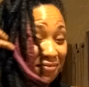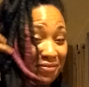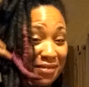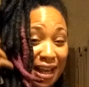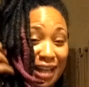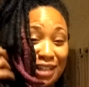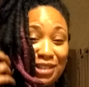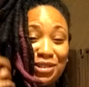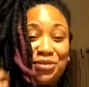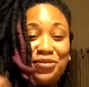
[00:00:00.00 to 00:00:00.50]

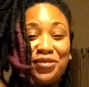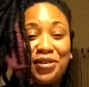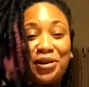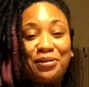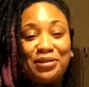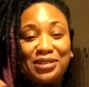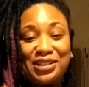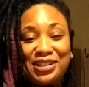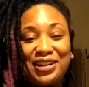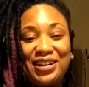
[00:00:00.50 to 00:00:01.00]
I do fuck
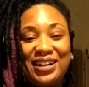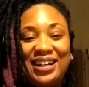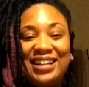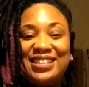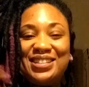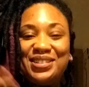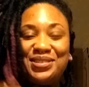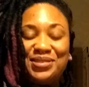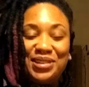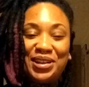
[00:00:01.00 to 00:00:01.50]
with y'all. I
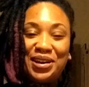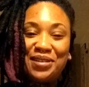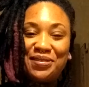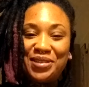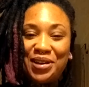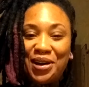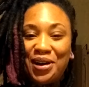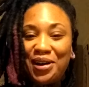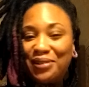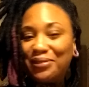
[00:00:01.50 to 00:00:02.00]
do love
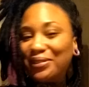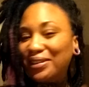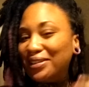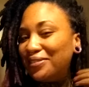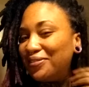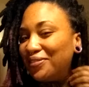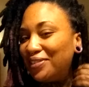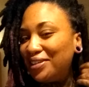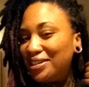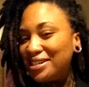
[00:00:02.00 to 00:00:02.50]
y'all. I'm gonna
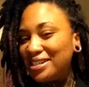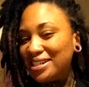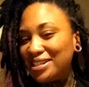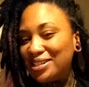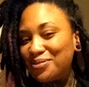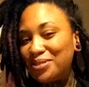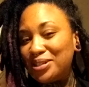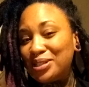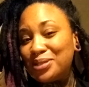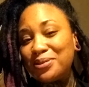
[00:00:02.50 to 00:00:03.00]
finish this
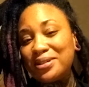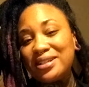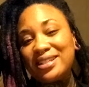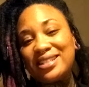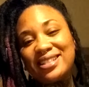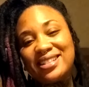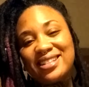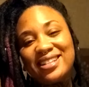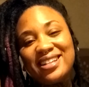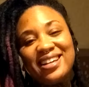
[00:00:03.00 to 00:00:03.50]

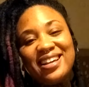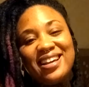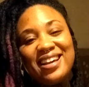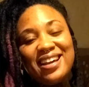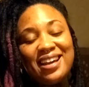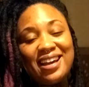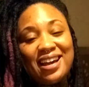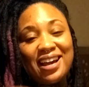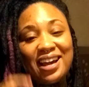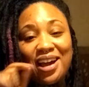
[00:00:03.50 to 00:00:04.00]
retwist.
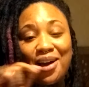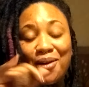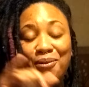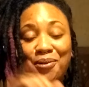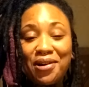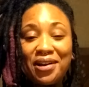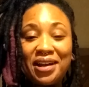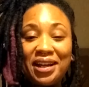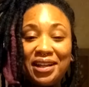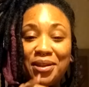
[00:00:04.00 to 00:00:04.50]
I got
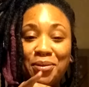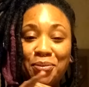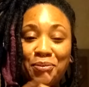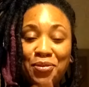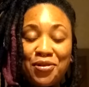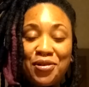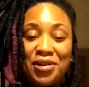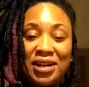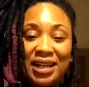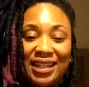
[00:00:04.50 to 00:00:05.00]
work in the
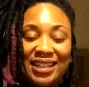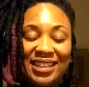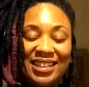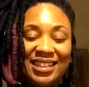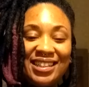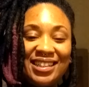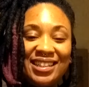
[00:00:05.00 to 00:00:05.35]
morning.